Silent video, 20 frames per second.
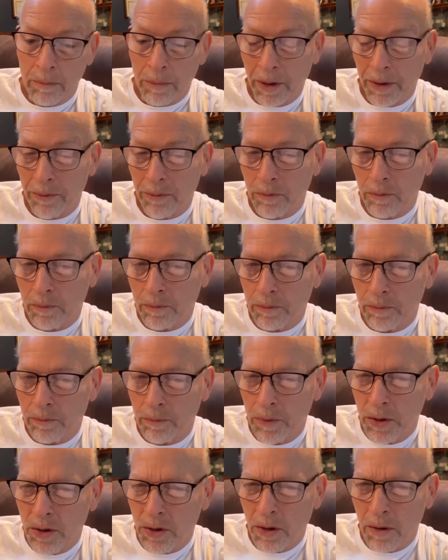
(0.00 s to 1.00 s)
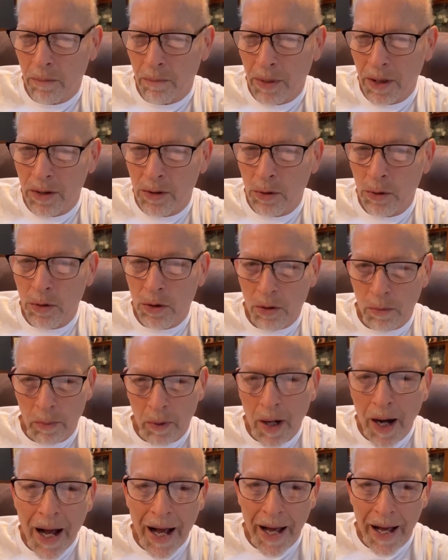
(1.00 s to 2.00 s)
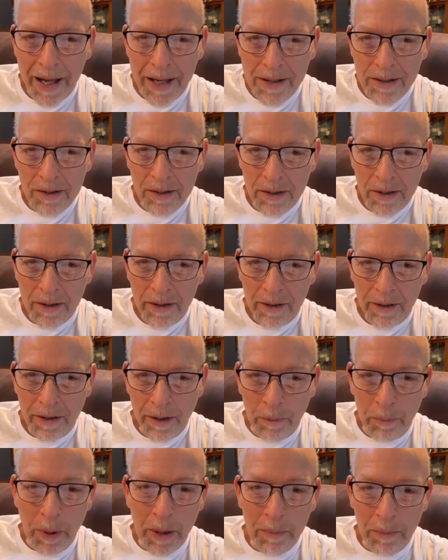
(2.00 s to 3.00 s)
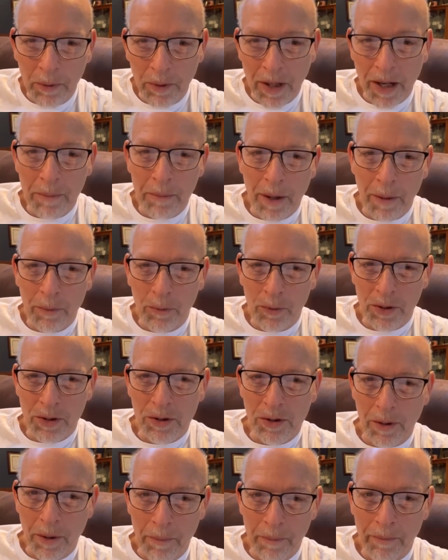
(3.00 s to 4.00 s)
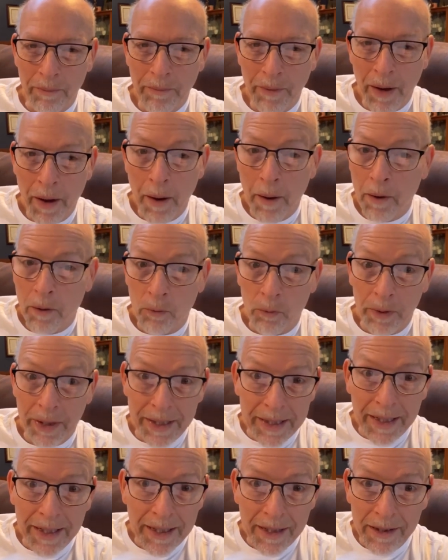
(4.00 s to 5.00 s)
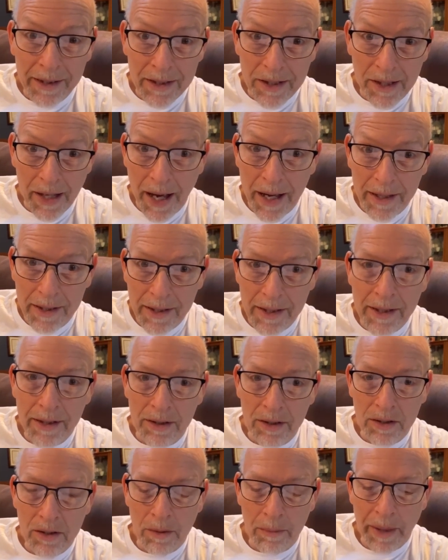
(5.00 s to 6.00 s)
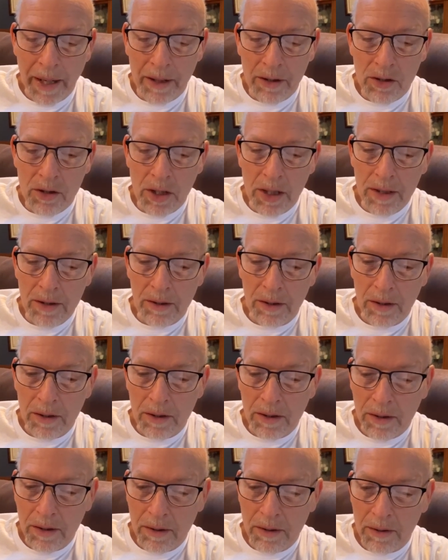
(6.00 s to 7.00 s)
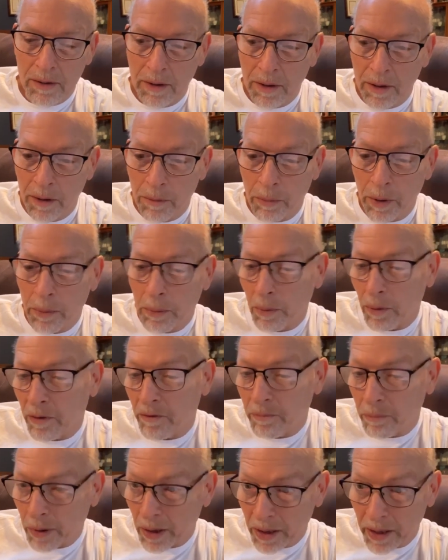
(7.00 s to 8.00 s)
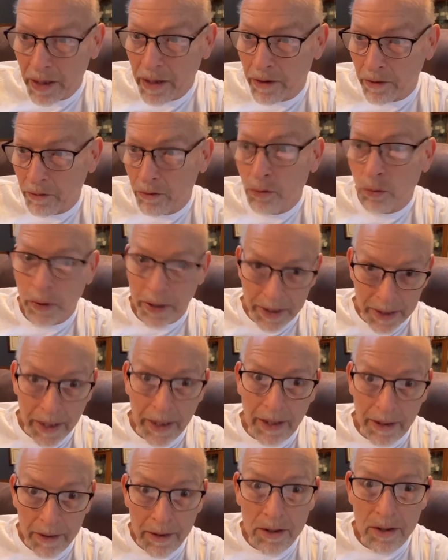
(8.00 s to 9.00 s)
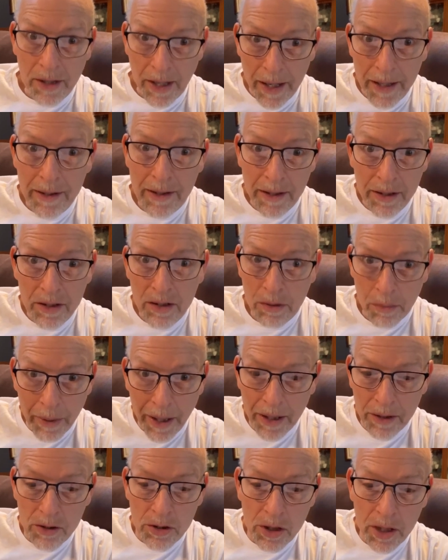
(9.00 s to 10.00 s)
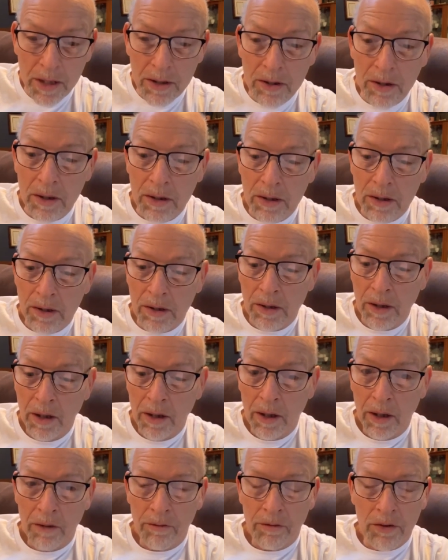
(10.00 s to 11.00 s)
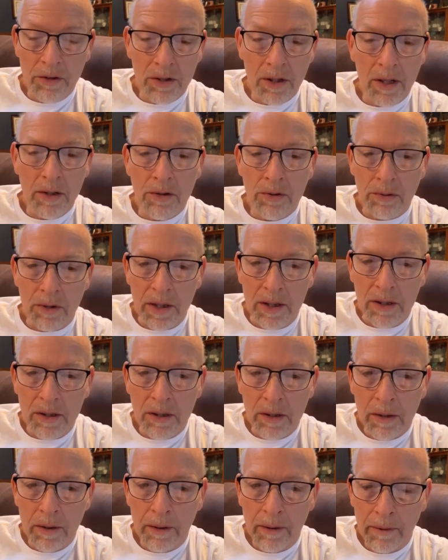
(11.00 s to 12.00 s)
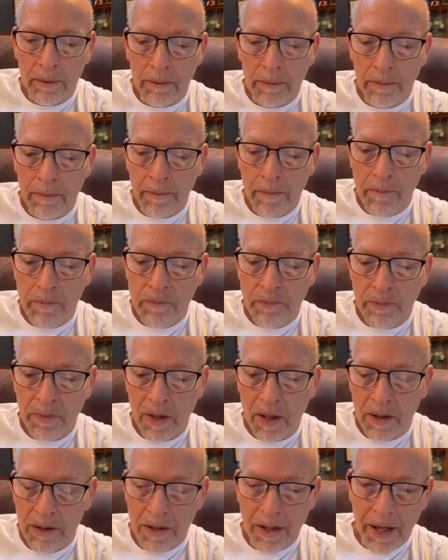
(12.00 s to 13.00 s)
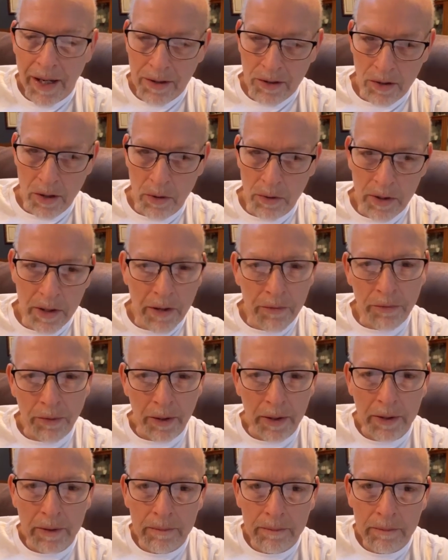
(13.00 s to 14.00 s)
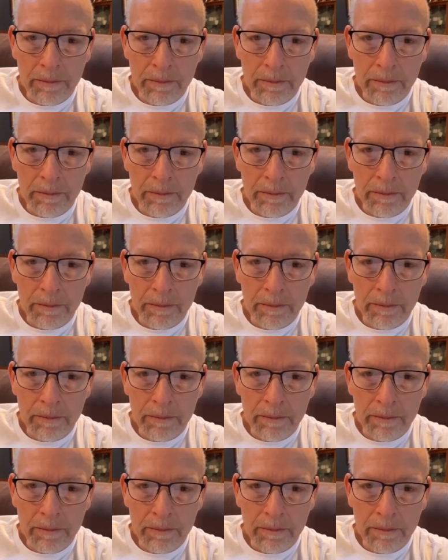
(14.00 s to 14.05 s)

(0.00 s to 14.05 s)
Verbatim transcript: But we shouldn't be too surprised that people come up with some ridiculous ideas about Jesus. People have believed ridiculous ideas about Jesus for centuries. Today's no different.